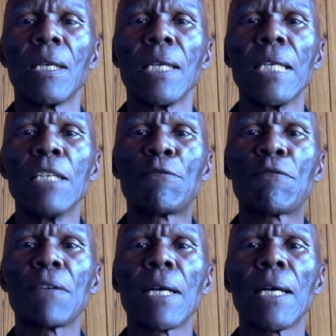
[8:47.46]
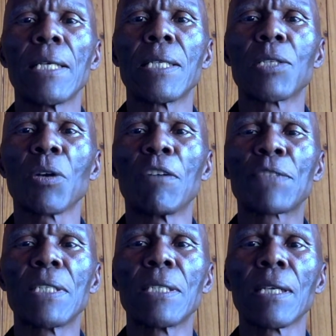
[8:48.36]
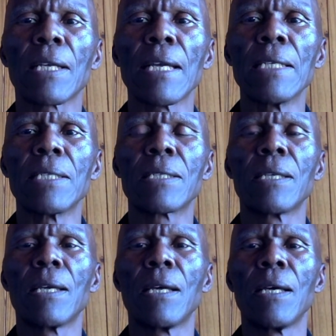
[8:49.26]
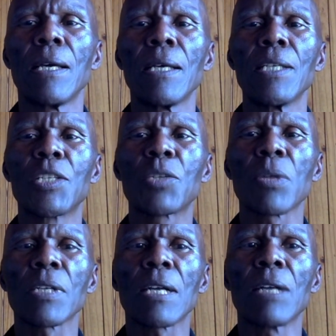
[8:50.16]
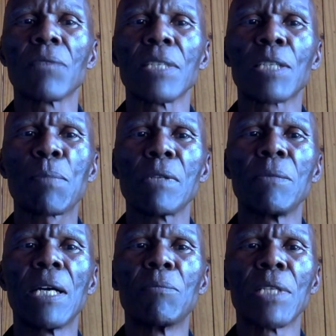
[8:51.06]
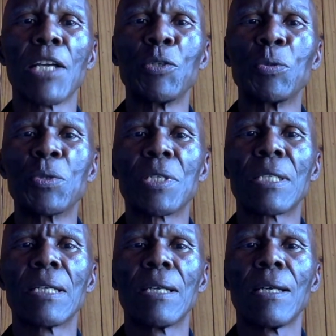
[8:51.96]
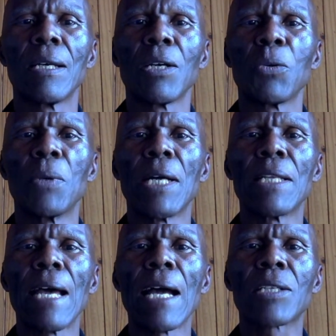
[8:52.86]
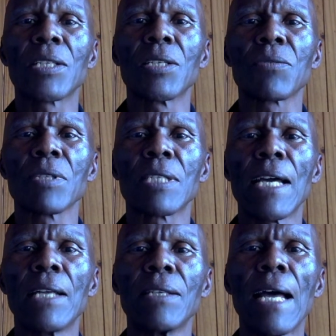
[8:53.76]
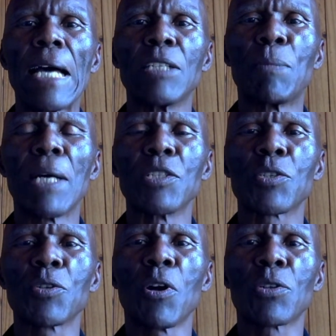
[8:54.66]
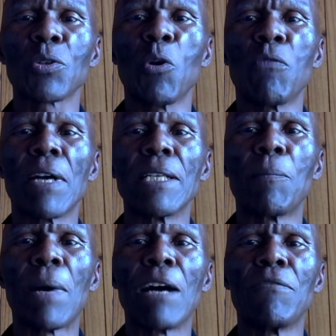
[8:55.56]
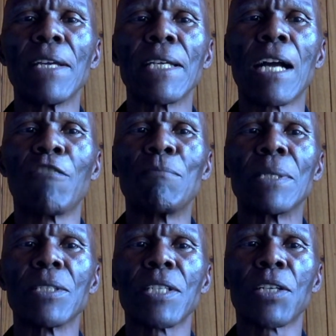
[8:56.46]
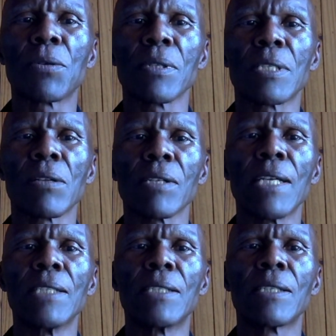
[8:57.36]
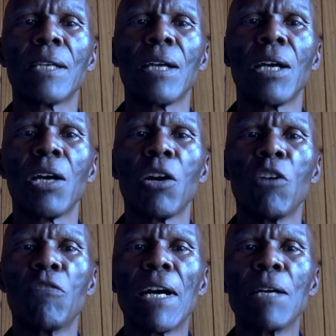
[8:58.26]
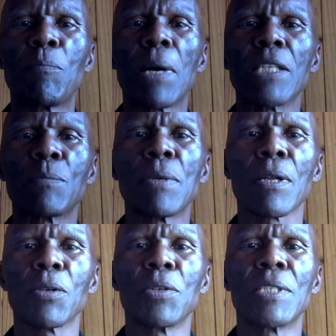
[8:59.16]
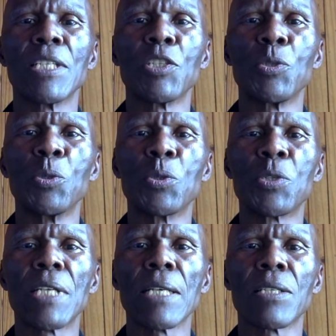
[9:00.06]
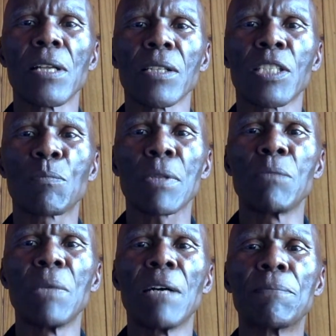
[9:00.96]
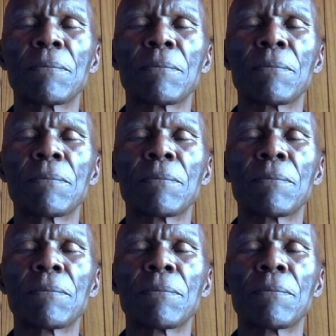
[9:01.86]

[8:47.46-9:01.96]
If, as is often the case, historical risk premiums are used, where the excess return earned by stocks over and above a government security rate over a past period is used as the risk premium,